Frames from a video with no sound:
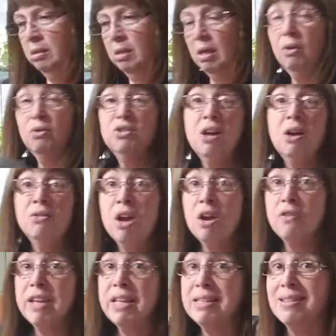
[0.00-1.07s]
so don't
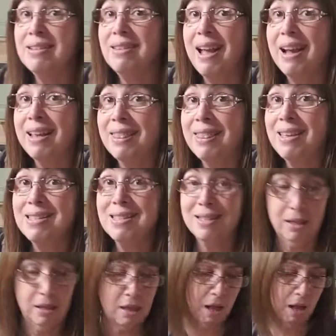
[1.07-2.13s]
know if he's going to like
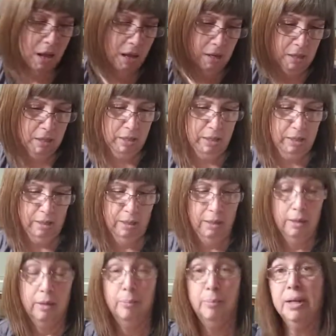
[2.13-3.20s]
this clock,
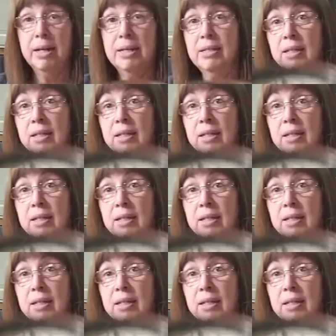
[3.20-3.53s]
but I